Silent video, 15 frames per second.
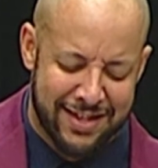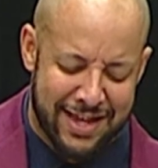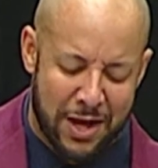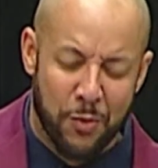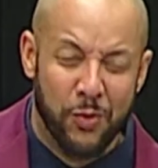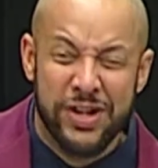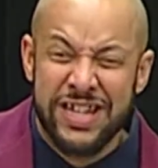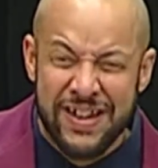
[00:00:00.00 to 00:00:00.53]
I
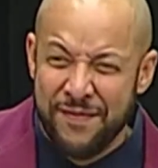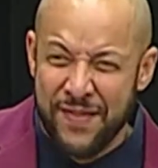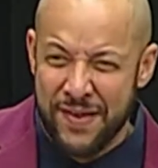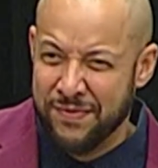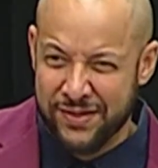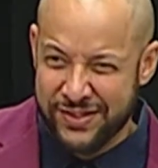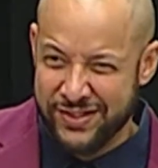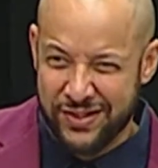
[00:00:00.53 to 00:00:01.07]
wouldn't have
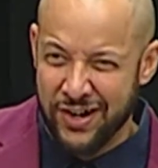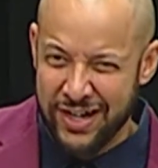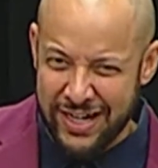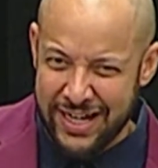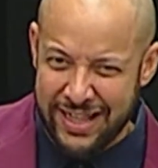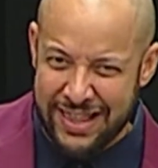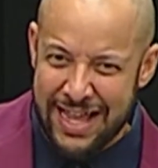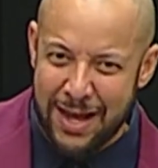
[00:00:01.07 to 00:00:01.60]
ever
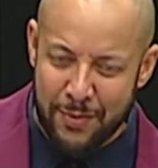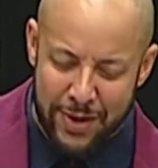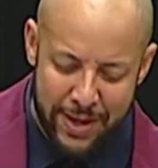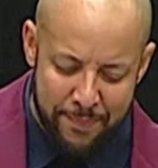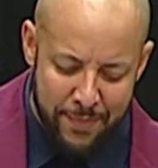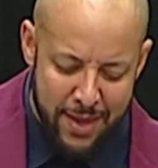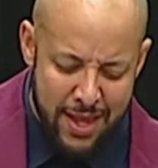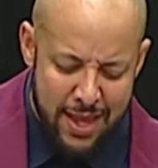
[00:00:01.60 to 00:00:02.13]
started it that way.
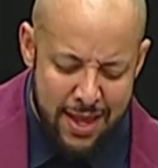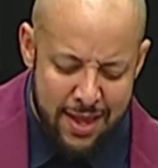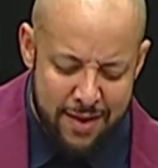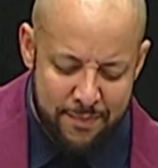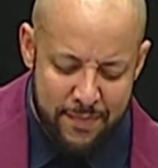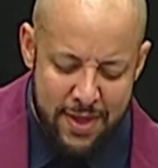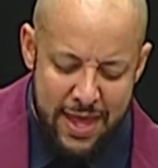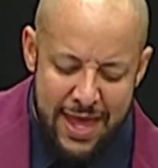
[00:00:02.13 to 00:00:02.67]

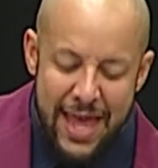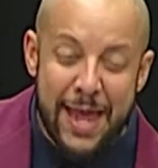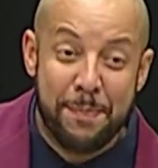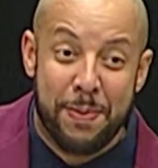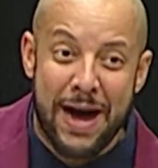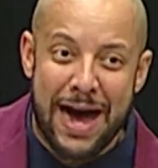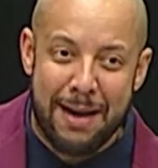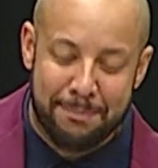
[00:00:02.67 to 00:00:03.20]
Hey,
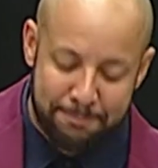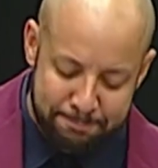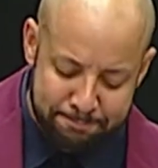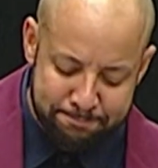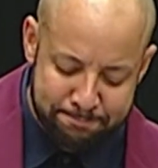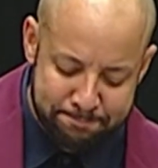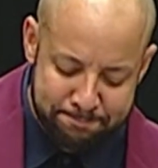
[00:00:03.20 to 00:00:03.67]
Pop.